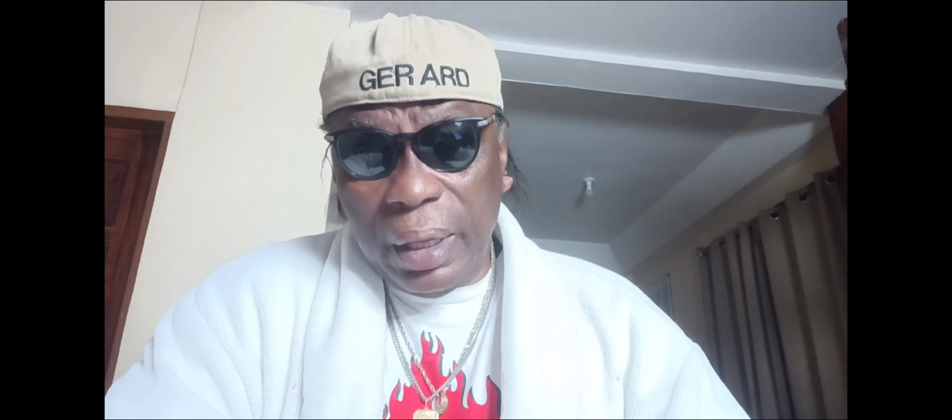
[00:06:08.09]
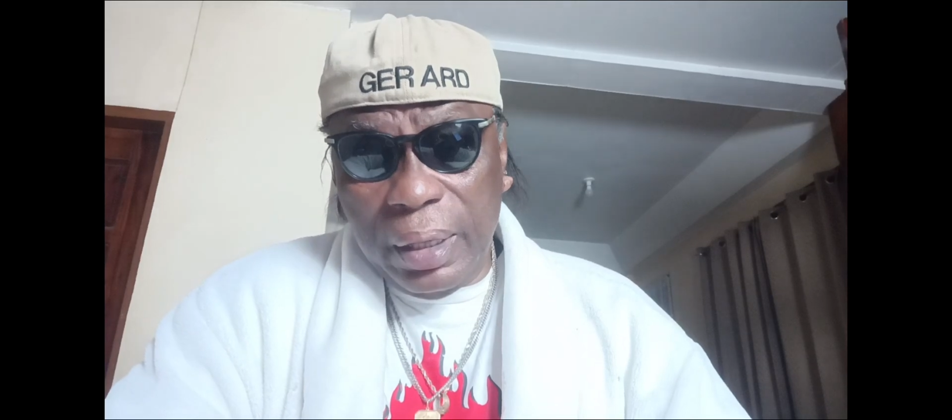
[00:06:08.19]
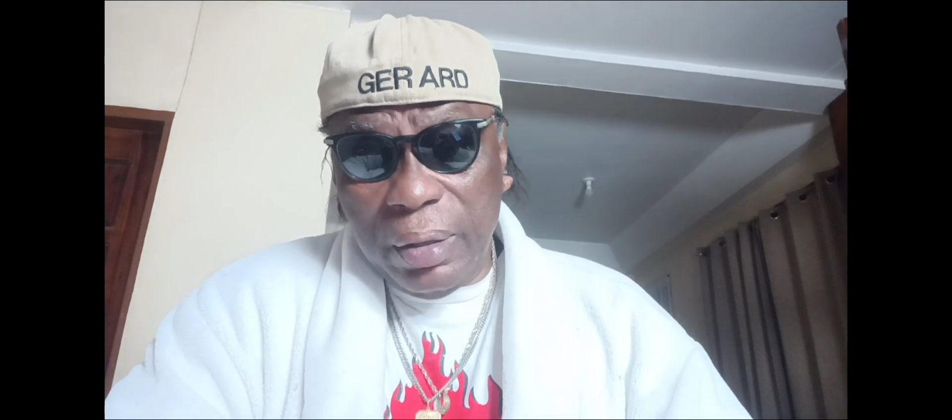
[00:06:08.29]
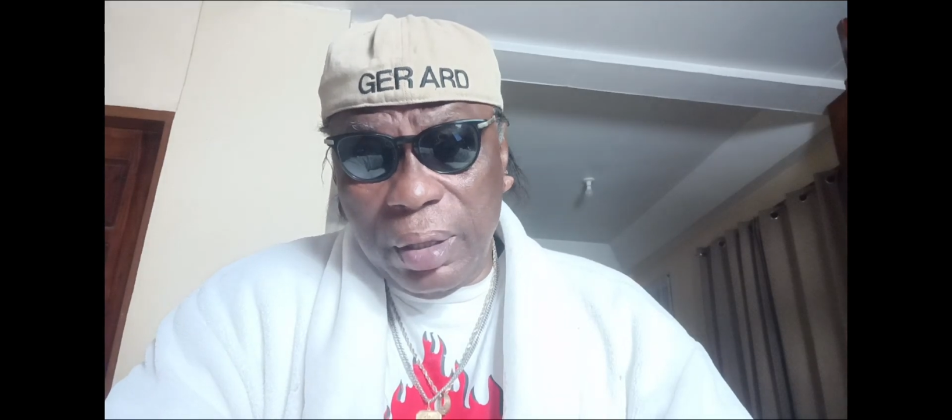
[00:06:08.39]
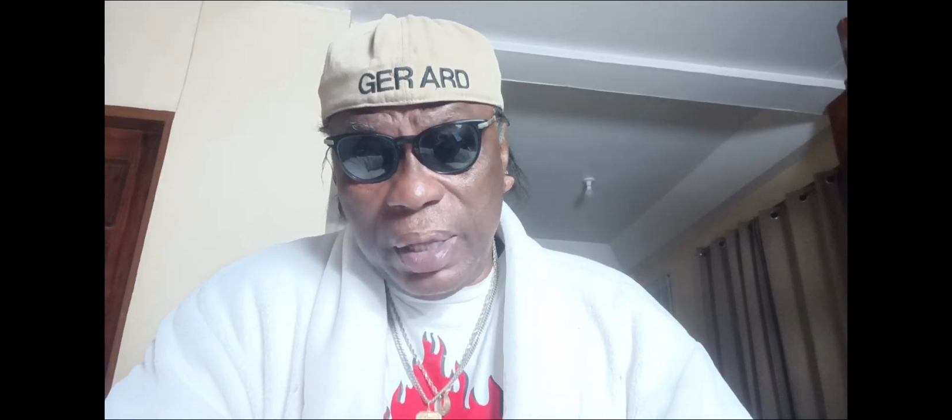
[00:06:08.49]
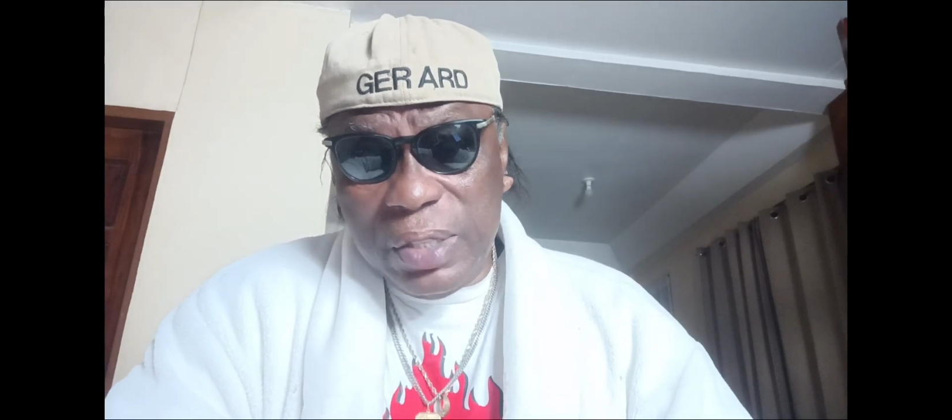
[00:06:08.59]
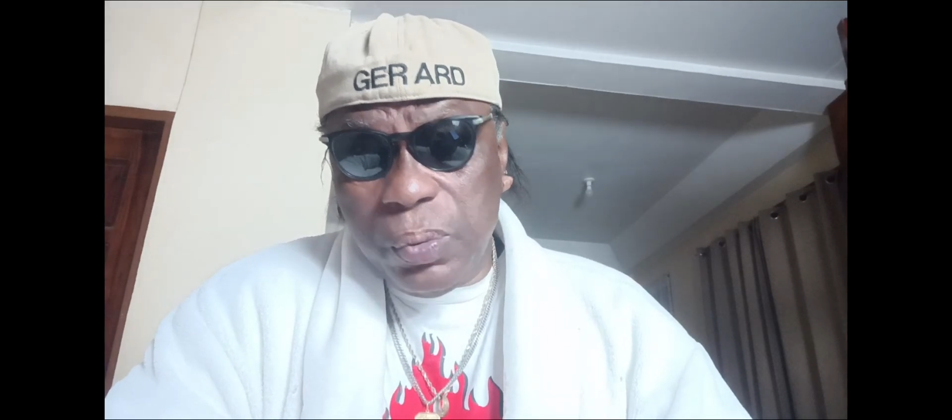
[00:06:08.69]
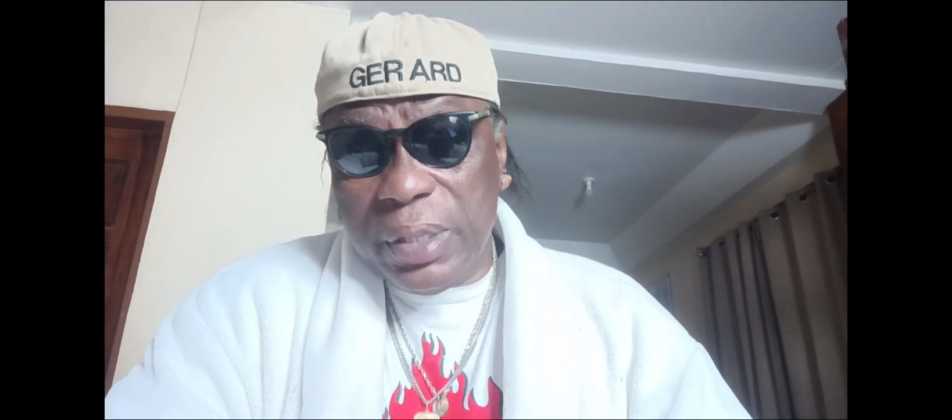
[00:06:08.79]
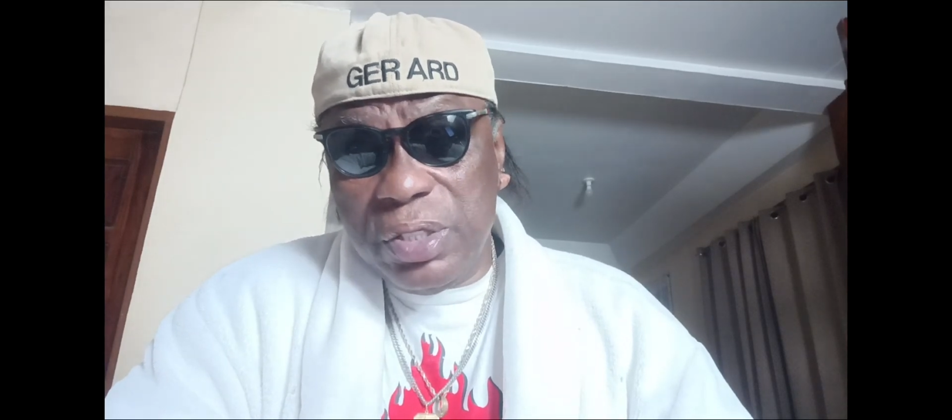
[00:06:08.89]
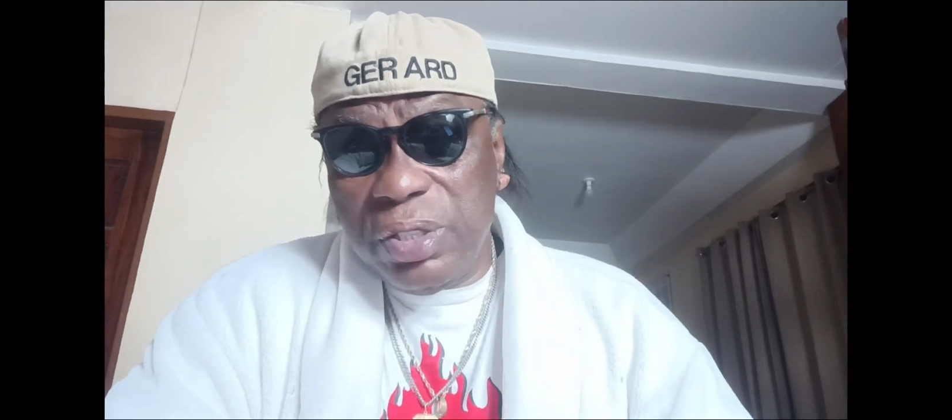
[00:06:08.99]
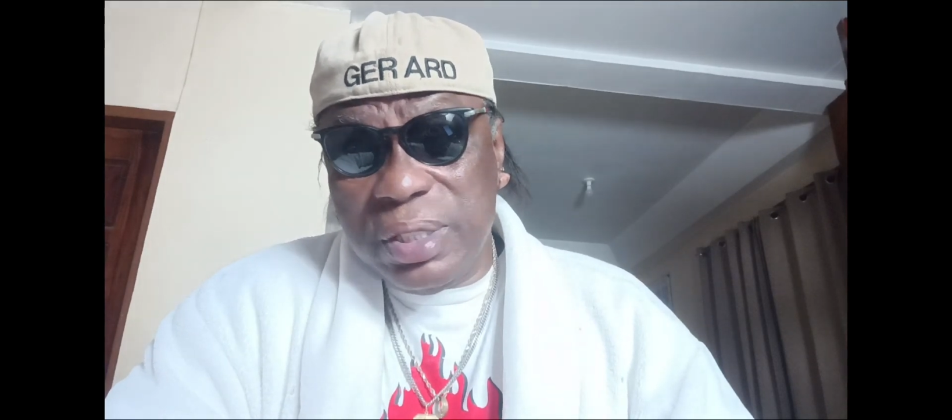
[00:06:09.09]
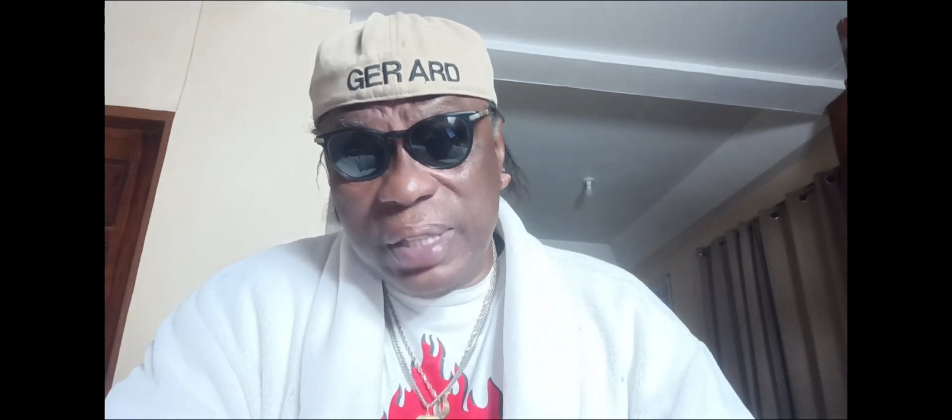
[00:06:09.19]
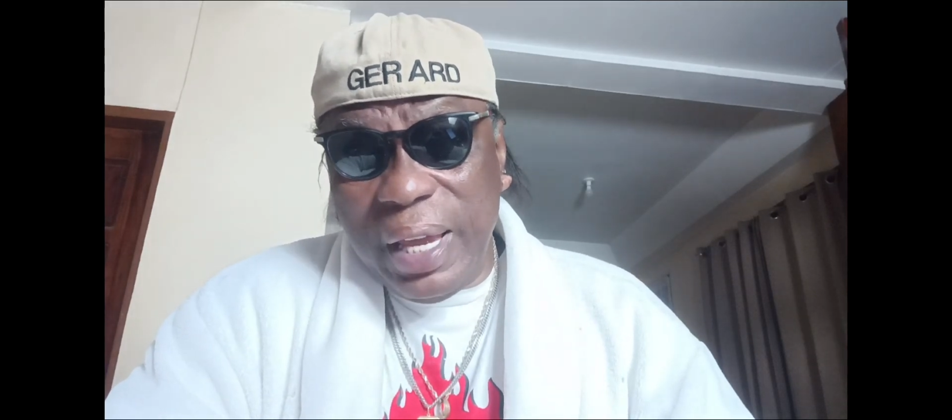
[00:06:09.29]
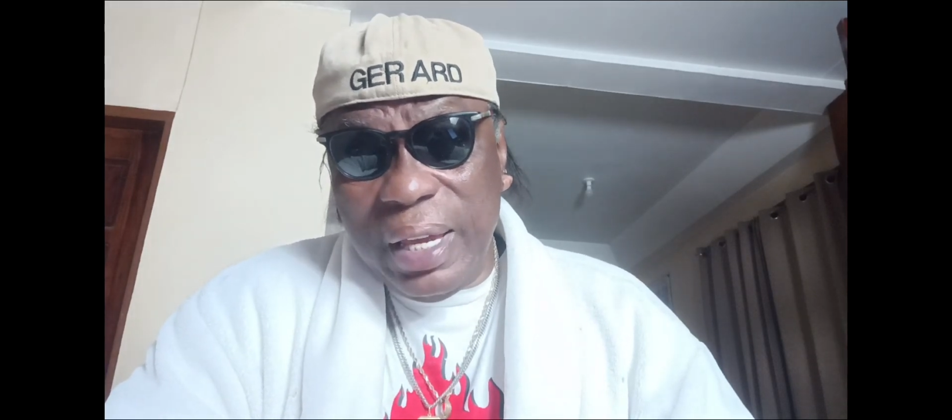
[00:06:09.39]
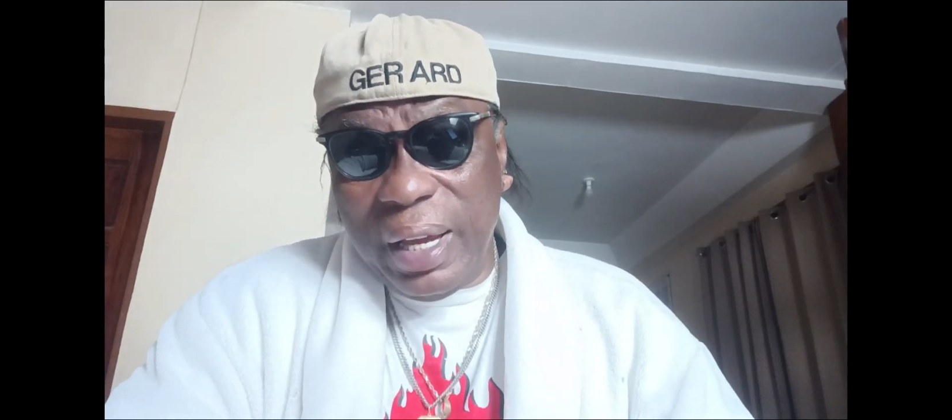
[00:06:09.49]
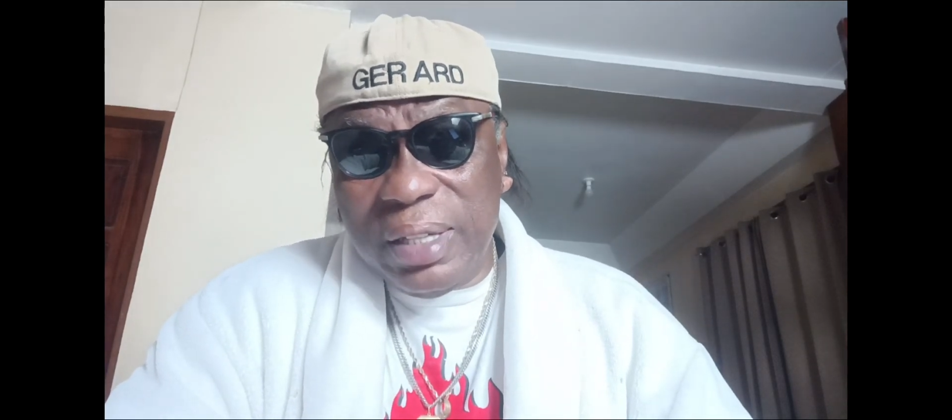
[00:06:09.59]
And that's why to this day,